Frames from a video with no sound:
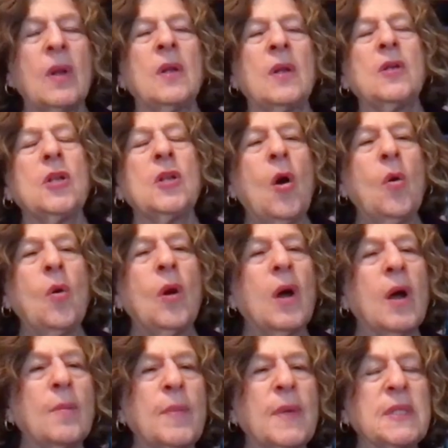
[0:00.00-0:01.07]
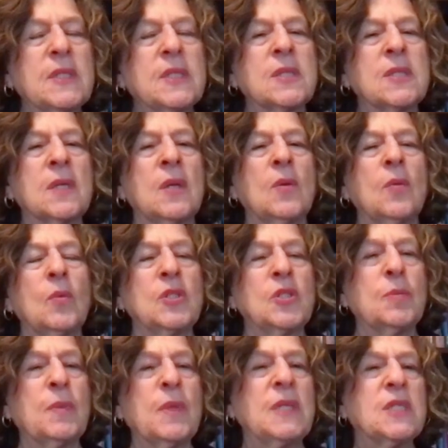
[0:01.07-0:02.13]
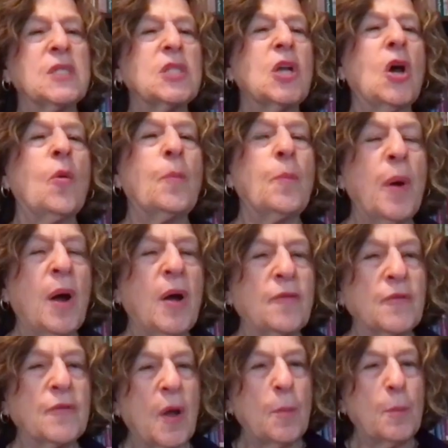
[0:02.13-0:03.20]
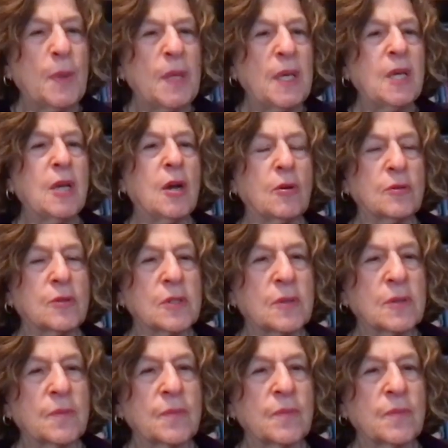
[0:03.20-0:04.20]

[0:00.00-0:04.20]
no chametz, which means no puffed up egos.